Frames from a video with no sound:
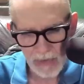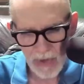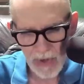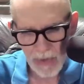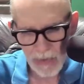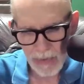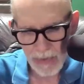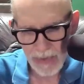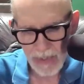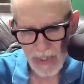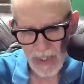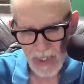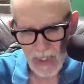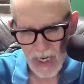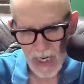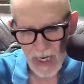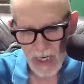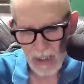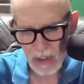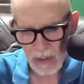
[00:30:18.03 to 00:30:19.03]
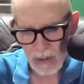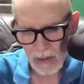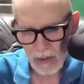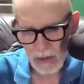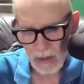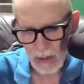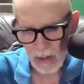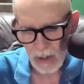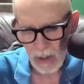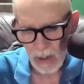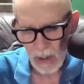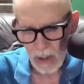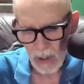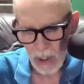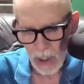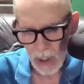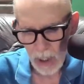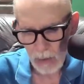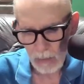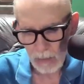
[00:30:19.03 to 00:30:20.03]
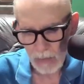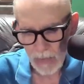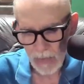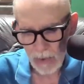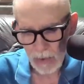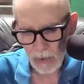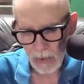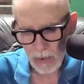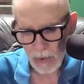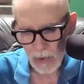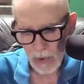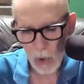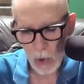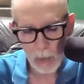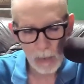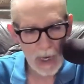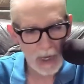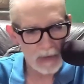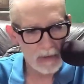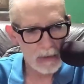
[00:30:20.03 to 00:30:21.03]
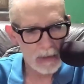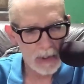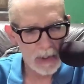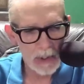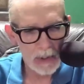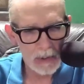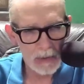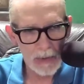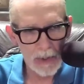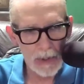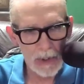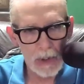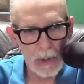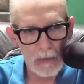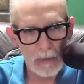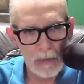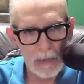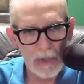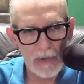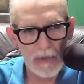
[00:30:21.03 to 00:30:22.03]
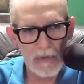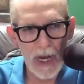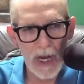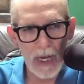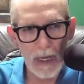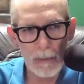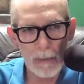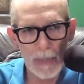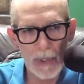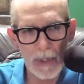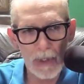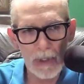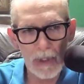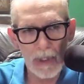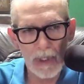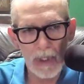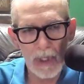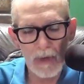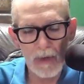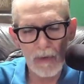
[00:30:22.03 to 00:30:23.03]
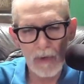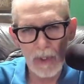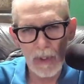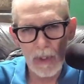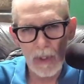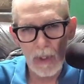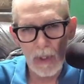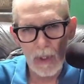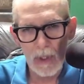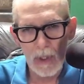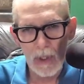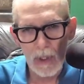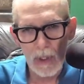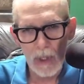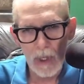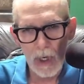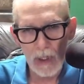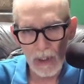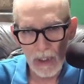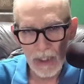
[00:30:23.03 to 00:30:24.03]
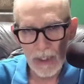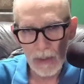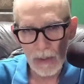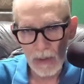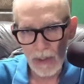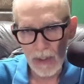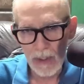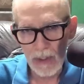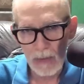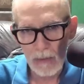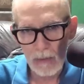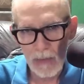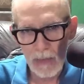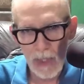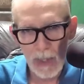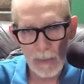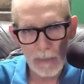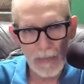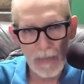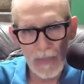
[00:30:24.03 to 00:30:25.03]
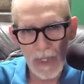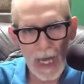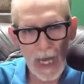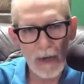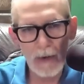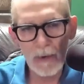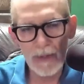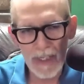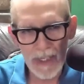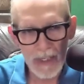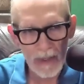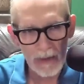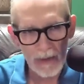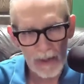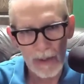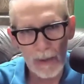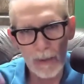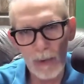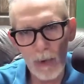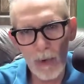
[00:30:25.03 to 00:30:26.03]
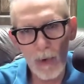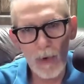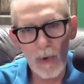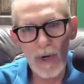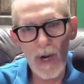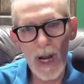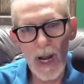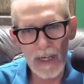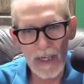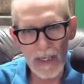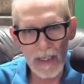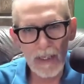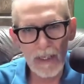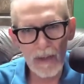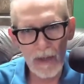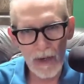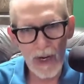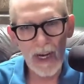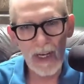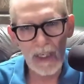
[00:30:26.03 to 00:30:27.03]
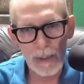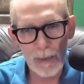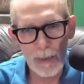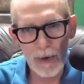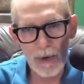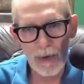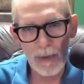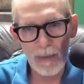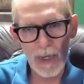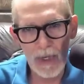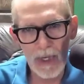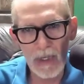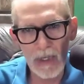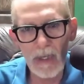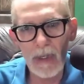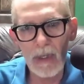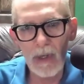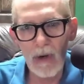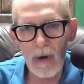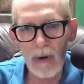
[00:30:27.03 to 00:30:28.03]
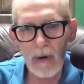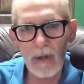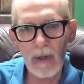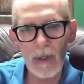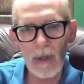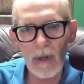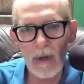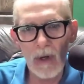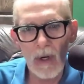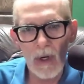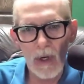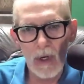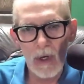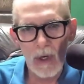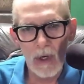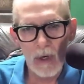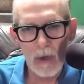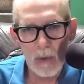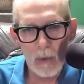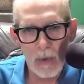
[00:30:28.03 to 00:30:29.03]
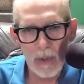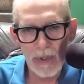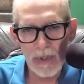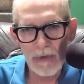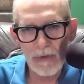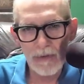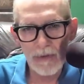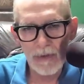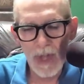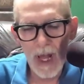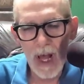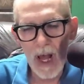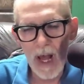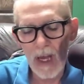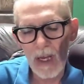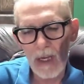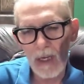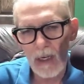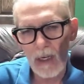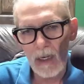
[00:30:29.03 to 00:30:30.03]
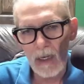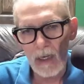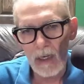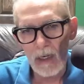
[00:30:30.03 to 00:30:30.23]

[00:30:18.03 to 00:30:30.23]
of other DAs to scope out the viability of it legally. I don't need their support. I need their expert opinion on will it fly.